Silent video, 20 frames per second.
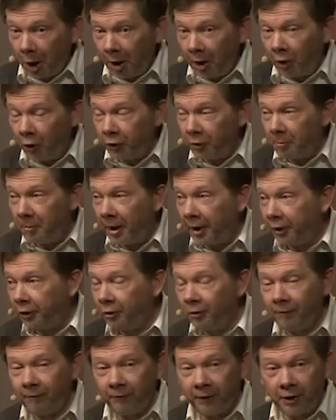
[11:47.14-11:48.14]
or you might
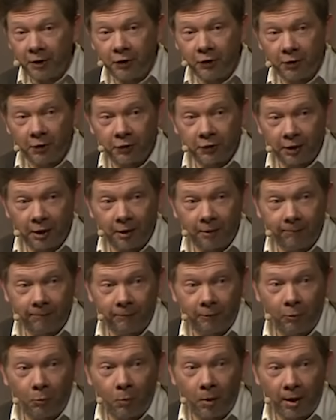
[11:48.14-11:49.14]
convince yourself
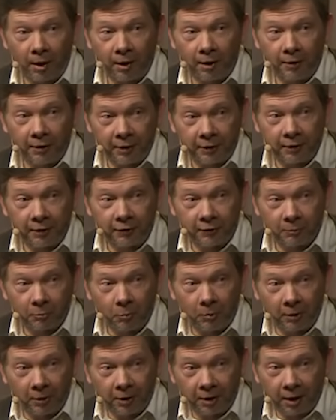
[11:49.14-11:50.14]
for a while that it's
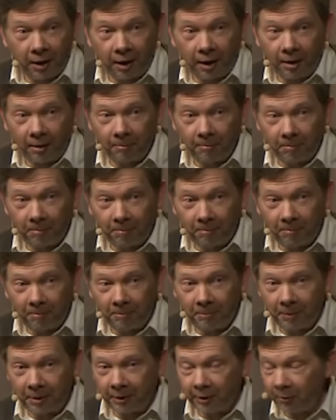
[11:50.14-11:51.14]
working,
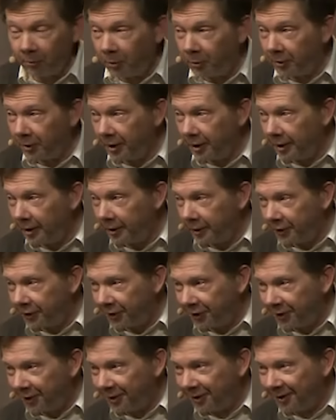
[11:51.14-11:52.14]
but it won't
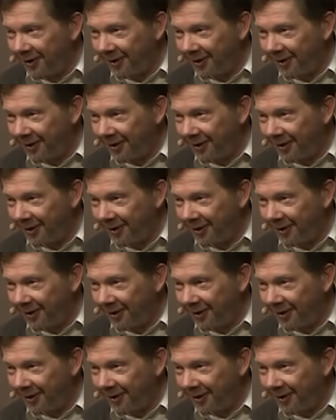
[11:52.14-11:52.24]
last.